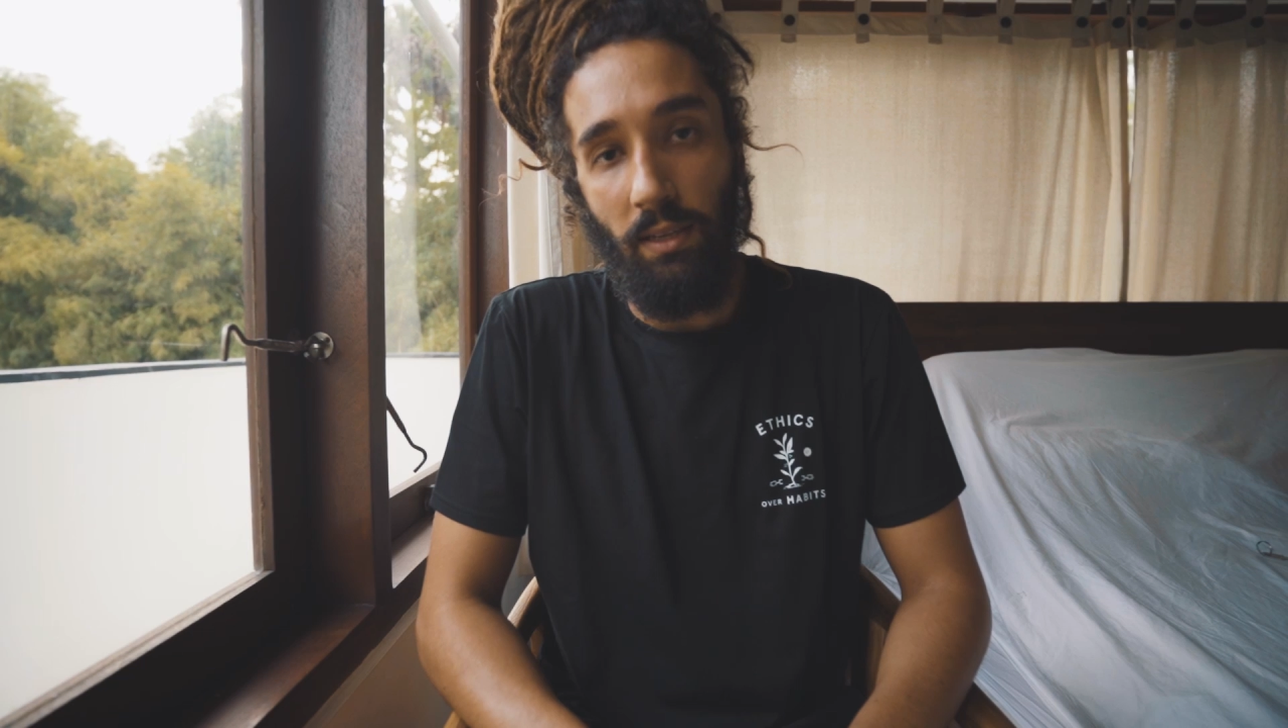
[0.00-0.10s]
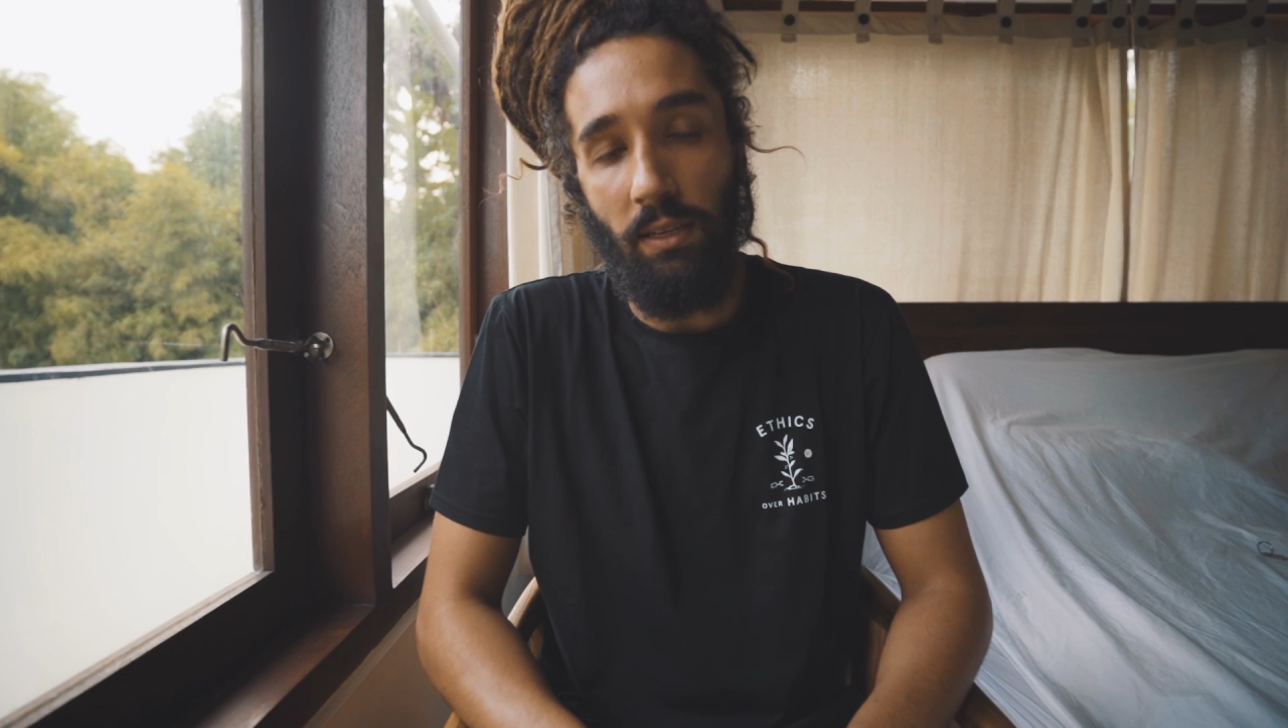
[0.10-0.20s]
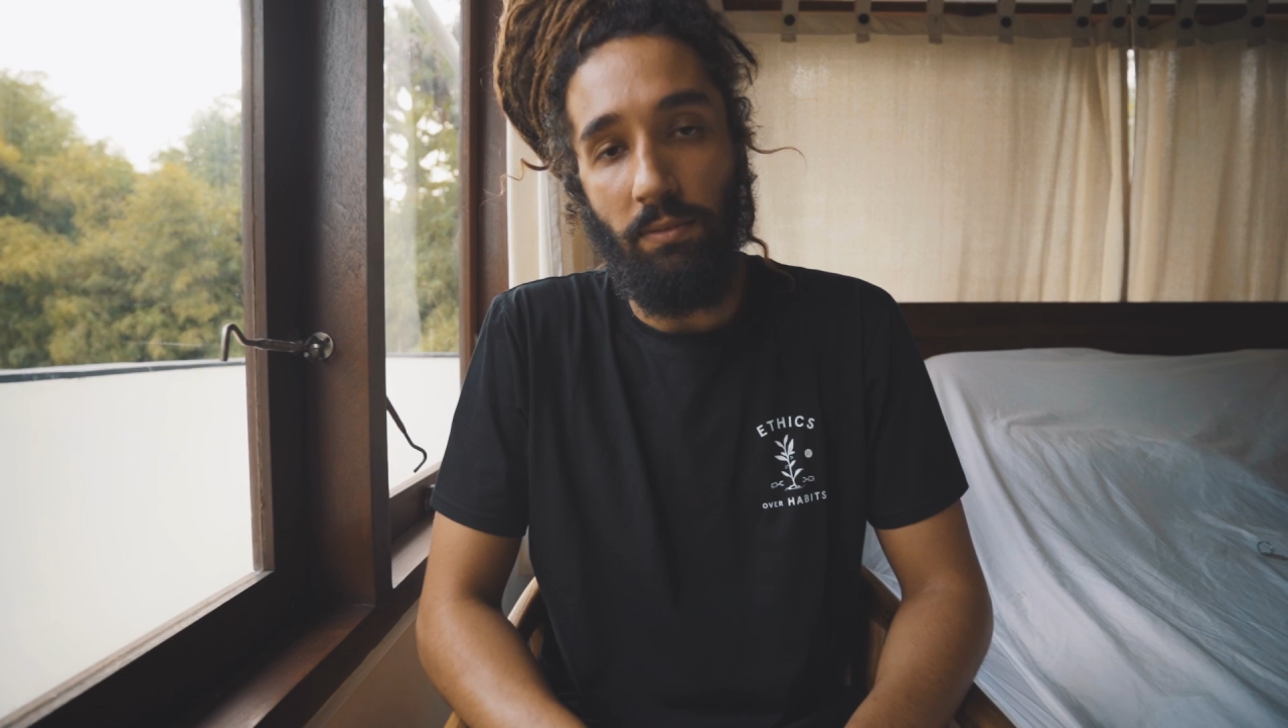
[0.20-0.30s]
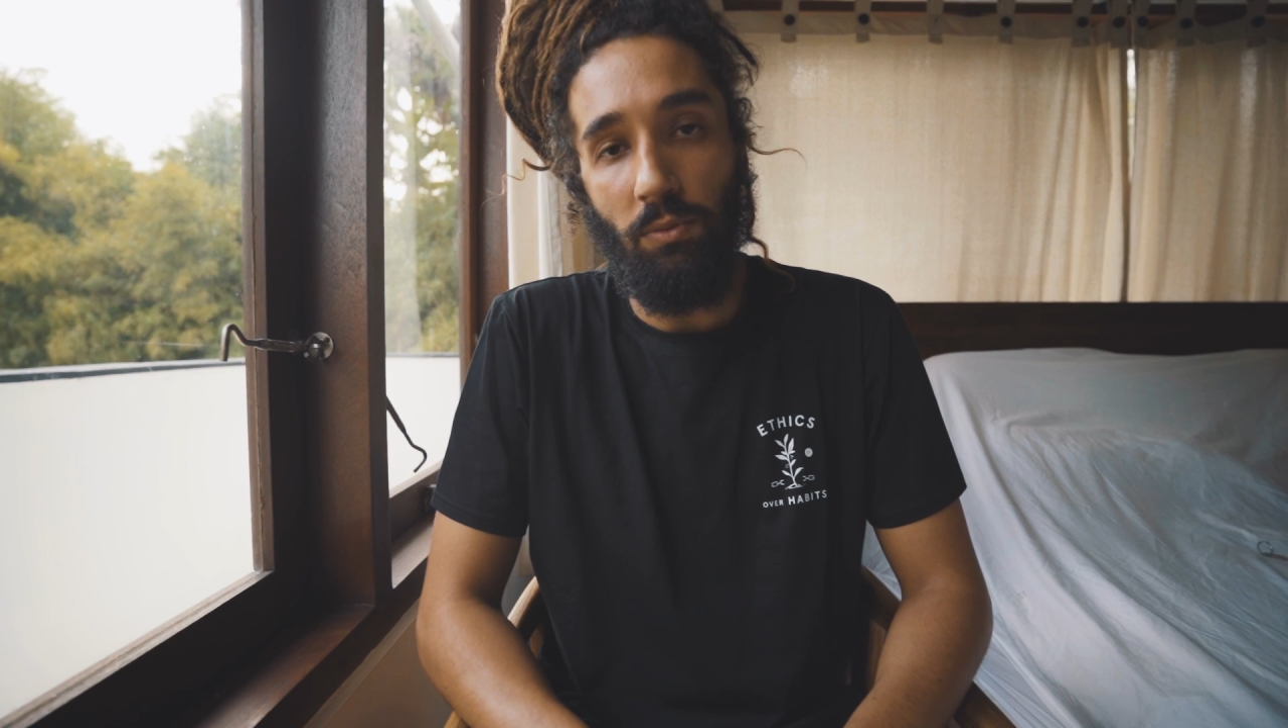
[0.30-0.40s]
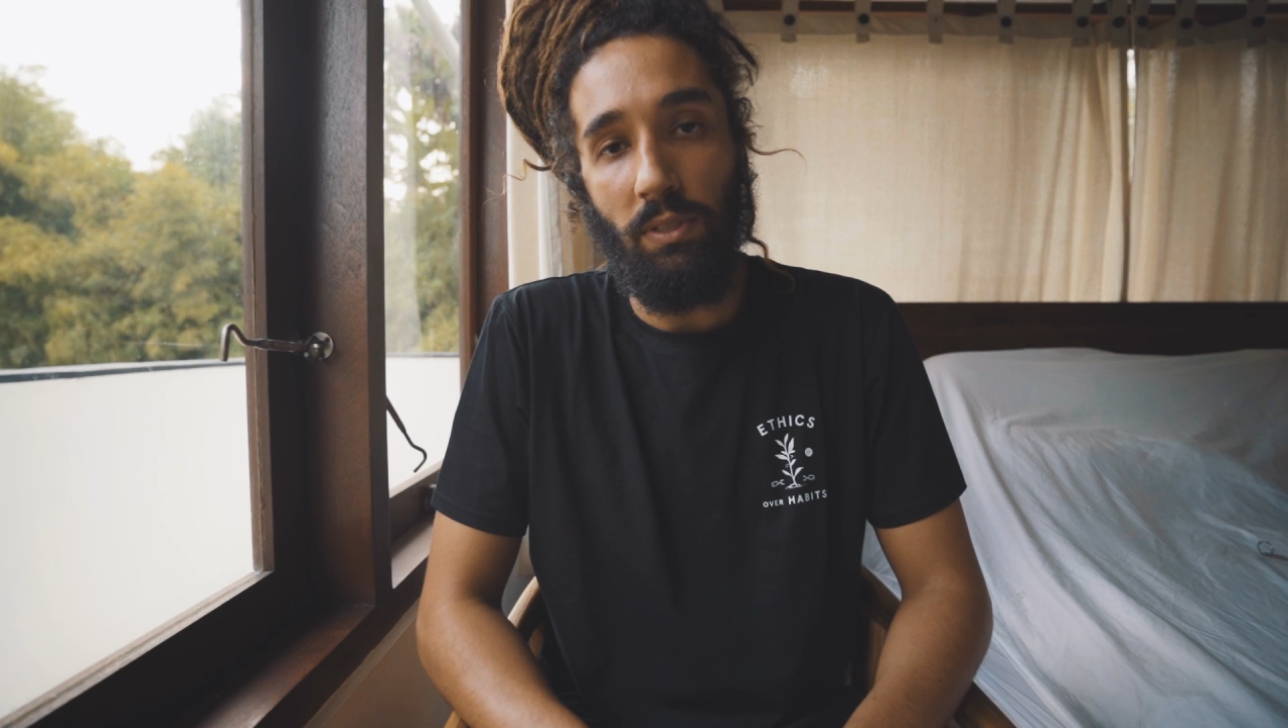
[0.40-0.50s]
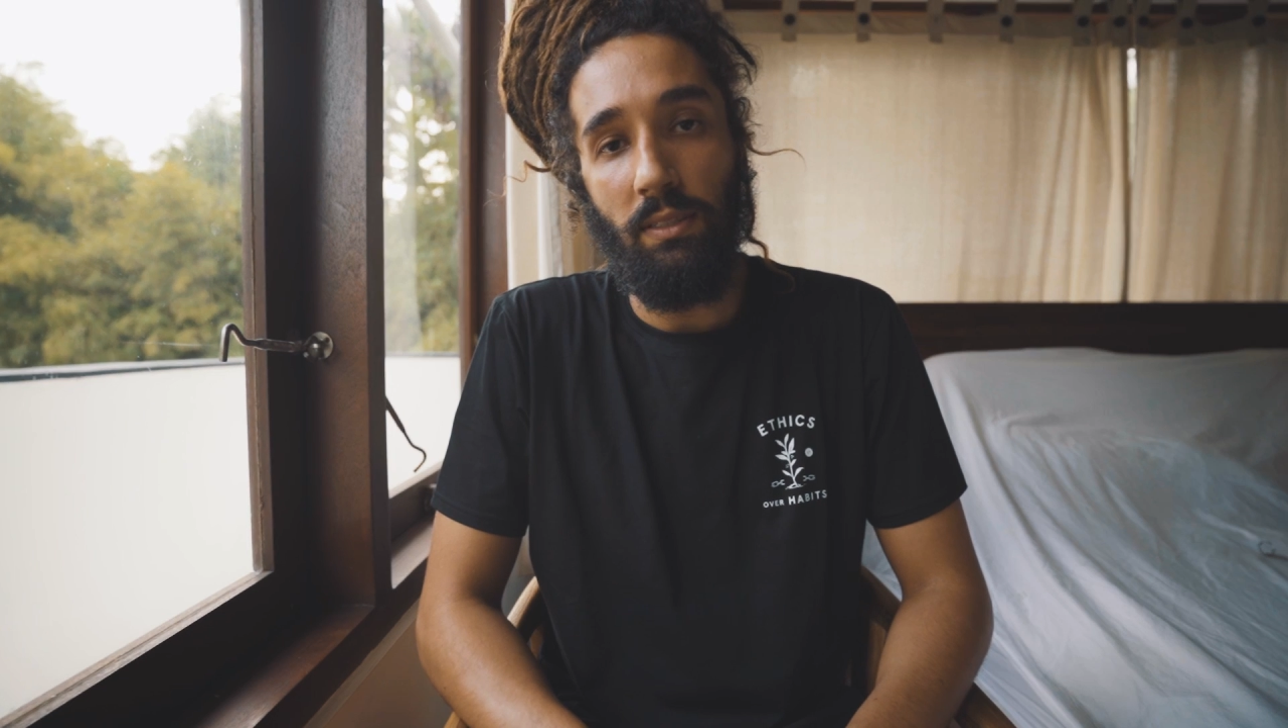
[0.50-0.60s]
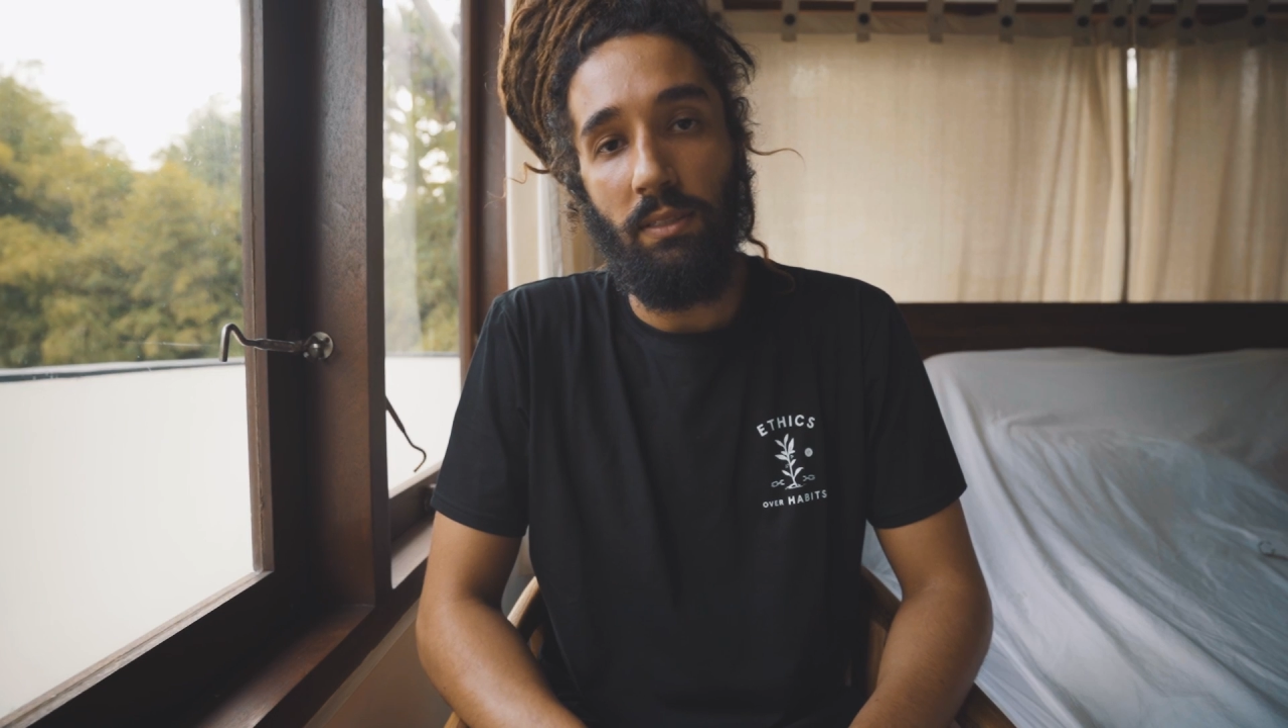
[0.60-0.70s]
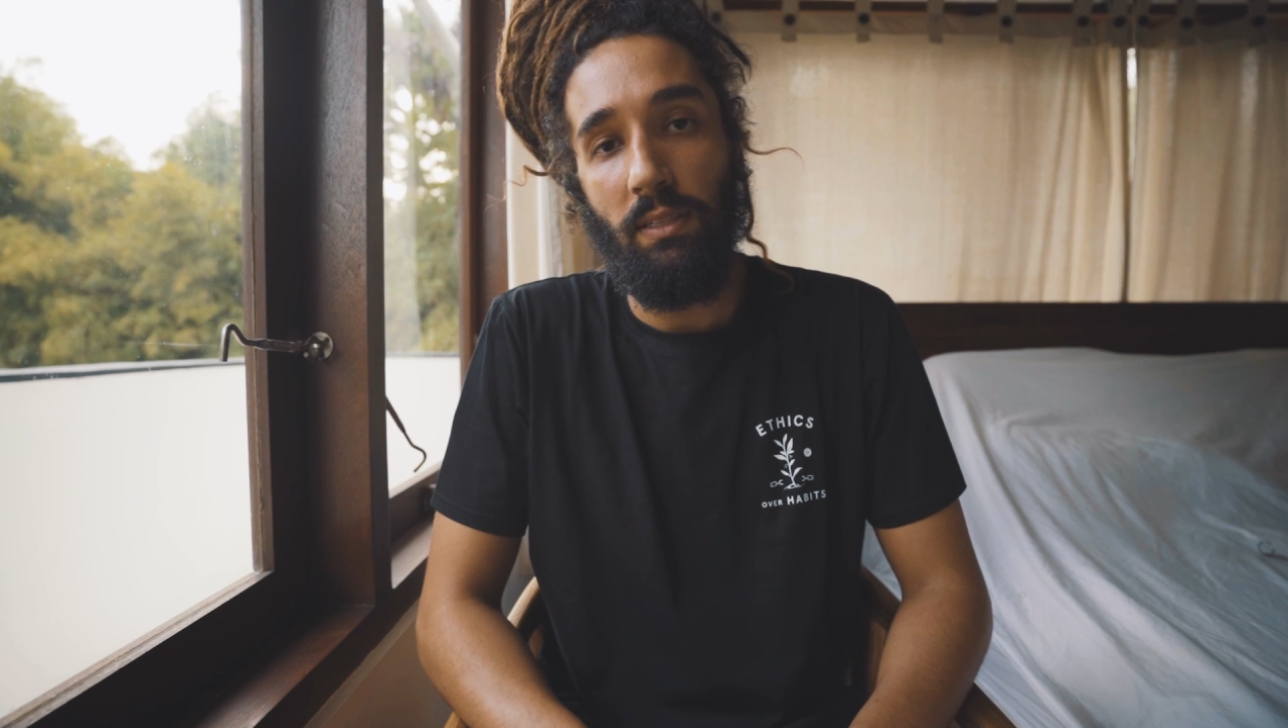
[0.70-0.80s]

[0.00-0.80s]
Hi everyone.